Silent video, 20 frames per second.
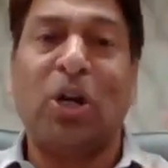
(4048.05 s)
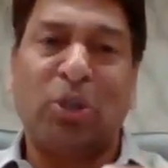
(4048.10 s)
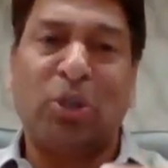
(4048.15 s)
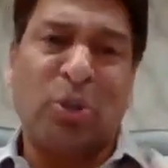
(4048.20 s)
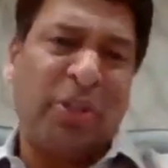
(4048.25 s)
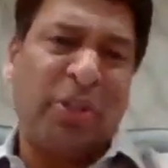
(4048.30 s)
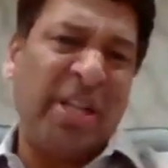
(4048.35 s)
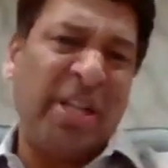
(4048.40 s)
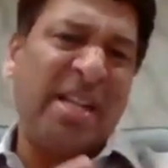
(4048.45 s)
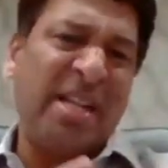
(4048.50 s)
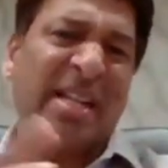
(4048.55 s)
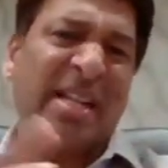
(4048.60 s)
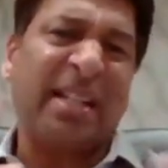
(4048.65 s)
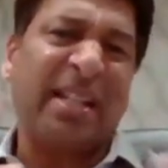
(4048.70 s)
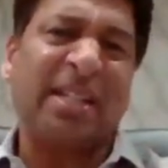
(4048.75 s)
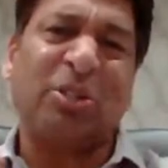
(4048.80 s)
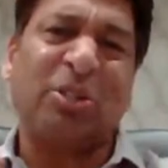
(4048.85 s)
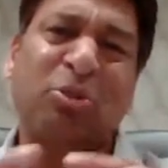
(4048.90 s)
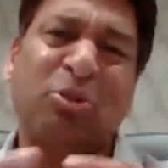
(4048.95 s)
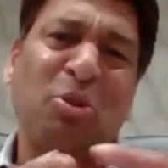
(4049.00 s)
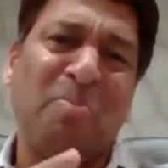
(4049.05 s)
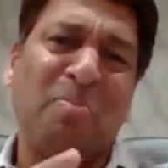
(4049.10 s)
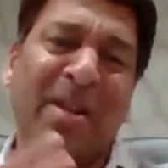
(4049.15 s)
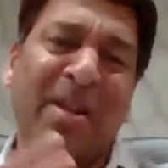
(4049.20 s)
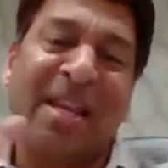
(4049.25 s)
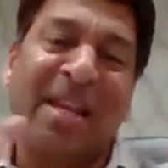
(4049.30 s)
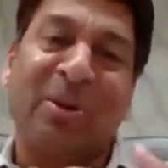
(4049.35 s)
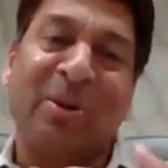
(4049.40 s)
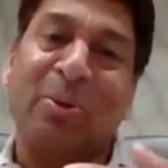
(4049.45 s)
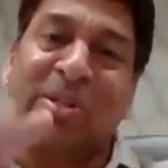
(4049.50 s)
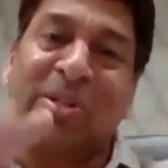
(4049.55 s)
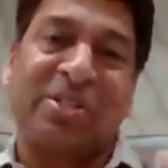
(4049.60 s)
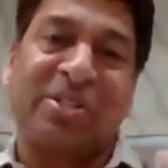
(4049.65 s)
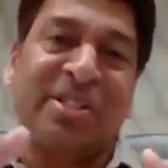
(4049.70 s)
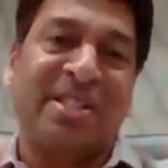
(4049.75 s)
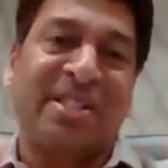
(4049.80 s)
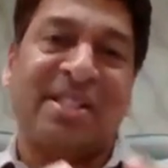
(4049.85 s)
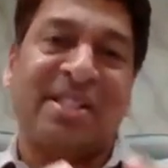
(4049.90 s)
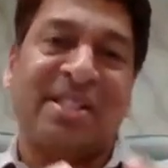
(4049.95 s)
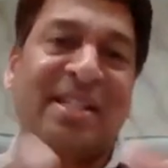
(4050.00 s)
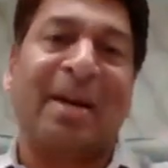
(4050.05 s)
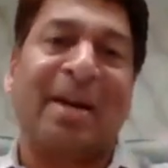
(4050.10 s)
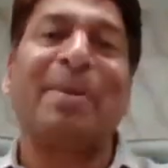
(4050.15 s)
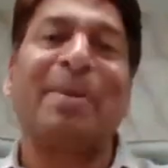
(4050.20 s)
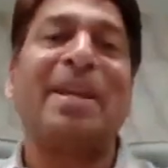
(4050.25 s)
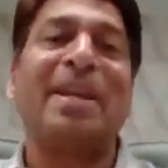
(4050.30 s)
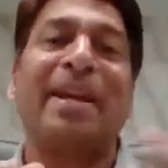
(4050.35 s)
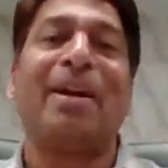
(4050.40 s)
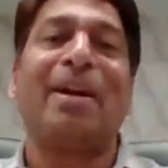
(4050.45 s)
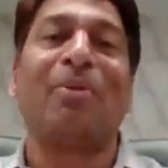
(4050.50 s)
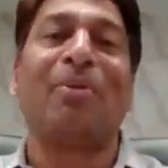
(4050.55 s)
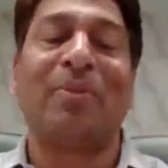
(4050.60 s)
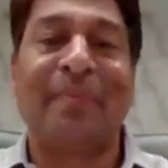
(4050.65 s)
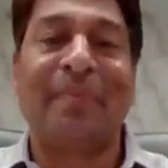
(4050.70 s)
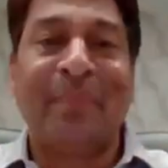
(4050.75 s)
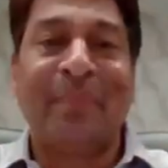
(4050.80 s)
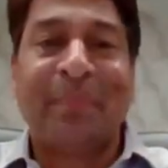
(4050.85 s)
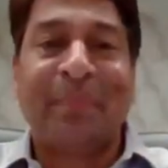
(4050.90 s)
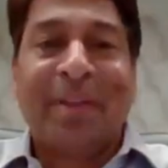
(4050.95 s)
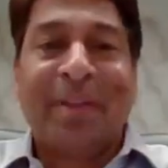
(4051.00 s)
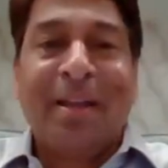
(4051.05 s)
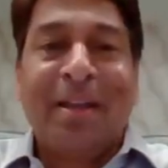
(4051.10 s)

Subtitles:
So these are the so many questions coming around.